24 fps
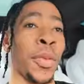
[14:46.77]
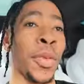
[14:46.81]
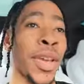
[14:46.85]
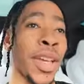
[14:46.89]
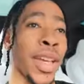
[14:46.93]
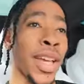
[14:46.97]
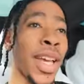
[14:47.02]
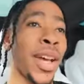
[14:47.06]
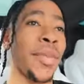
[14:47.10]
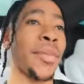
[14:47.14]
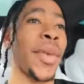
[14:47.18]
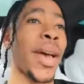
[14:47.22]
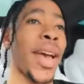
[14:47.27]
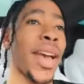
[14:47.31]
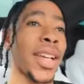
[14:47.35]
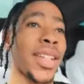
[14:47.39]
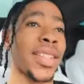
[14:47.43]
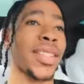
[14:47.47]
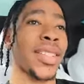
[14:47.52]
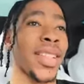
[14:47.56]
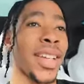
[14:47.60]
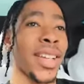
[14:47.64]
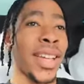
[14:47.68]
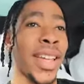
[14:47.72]
When we come
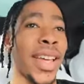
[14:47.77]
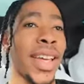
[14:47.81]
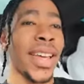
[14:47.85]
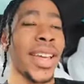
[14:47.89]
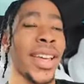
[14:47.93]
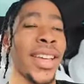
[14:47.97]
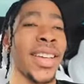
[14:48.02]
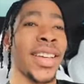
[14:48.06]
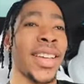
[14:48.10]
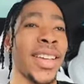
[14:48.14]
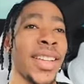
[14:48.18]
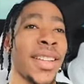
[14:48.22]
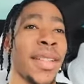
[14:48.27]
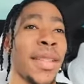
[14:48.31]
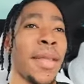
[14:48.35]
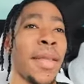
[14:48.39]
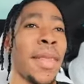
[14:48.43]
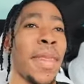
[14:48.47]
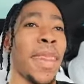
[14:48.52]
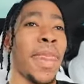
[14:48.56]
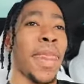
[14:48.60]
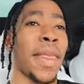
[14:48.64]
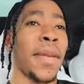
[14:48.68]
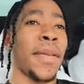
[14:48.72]
back Sunday,
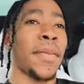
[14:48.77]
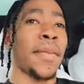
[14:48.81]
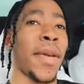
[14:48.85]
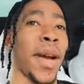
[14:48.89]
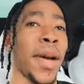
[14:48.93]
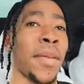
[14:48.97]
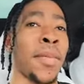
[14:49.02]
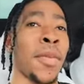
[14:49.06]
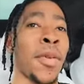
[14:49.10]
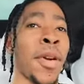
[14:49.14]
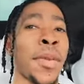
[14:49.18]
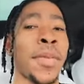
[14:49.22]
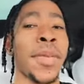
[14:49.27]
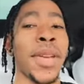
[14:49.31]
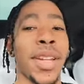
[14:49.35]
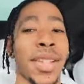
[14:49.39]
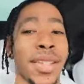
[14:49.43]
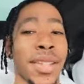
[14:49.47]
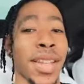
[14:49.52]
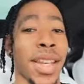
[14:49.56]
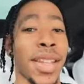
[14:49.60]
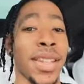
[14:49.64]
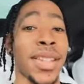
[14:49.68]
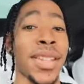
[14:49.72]
my appointment
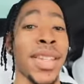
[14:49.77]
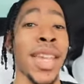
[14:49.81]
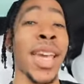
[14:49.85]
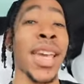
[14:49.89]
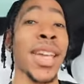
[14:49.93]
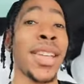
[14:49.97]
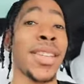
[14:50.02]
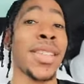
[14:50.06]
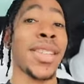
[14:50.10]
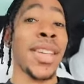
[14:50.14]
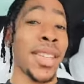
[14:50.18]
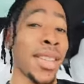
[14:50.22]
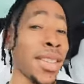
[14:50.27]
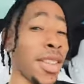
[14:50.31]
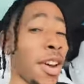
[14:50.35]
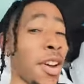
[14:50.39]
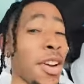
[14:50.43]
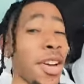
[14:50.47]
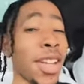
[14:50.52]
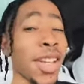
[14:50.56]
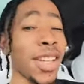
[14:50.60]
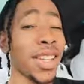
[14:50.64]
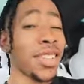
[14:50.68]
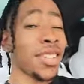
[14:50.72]
is at 10,
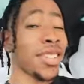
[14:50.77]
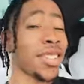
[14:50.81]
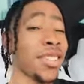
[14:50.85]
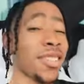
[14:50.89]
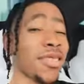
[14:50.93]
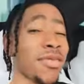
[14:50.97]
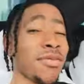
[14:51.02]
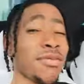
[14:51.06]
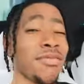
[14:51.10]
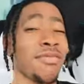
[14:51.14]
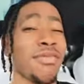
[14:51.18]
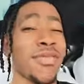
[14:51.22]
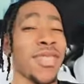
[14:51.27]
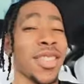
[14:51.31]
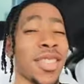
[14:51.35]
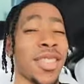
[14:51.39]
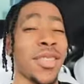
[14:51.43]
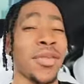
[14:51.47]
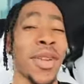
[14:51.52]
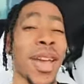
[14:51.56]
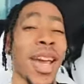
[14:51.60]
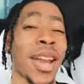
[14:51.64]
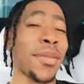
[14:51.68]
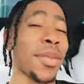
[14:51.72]
30 ish.
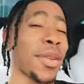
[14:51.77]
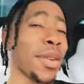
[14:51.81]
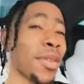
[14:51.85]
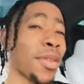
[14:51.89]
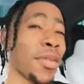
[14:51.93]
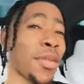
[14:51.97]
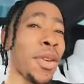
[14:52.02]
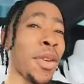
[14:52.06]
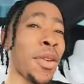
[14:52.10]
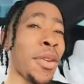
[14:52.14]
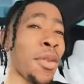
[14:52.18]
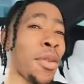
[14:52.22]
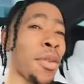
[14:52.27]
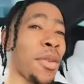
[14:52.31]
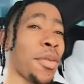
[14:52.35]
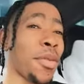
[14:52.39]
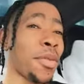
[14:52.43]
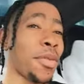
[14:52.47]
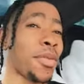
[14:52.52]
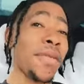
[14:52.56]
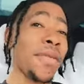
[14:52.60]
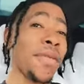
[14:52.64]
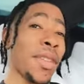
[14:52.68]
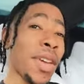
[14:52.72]
So we gotta be on the
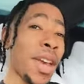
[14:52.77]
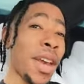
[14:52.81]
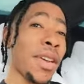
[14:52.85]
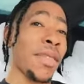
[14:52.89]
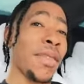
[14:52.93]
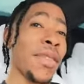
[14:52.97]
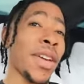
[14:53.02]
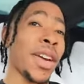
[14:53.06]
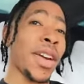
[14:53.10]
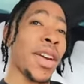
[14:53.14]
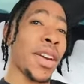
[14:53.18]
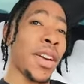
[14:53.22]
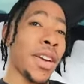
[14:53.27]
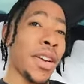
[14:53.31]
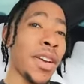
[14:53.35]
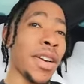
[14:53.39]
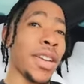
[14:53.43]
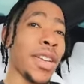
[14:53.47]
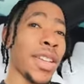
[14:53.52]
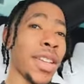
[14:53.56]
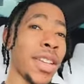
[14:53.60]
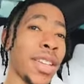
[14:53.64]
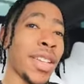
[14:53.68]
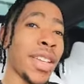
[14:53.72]
road very, very
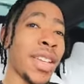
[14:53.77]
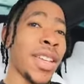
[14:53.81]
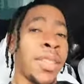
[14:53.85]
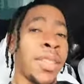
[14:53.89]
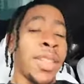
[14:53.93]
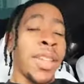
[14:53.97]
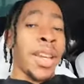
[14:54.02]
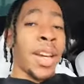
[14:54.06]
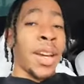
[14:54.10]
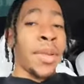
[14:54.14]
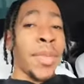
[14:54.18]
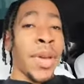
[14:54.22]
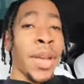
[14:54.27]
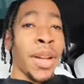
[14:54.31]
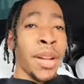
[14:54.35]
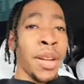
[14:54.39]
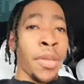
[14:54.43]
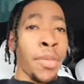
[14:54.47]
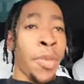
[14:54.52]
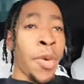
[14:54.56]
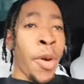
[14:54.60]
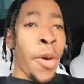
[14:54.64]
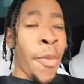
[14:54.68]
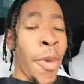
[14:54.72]
early. Dear made
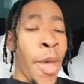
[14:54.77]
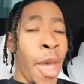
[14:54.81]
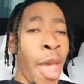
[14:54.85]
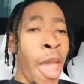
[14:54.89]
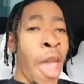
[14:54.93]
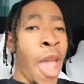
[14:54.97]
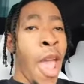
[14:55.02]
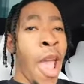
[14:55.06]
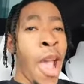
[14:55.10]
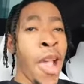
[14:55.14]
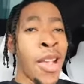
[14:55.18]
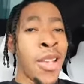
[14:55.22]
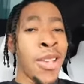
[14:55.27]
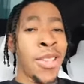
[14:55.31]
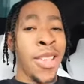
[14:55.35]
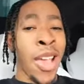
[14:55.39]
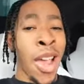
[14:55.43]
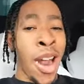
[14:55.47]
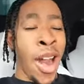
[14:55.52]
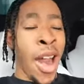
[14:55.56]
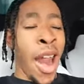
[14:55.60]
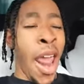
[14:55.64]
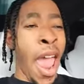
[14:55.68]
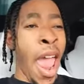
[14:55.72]
an appointment
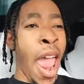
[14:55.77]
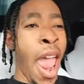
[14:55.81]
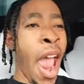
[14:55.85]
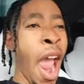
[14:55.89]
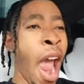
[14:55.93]
Sunday.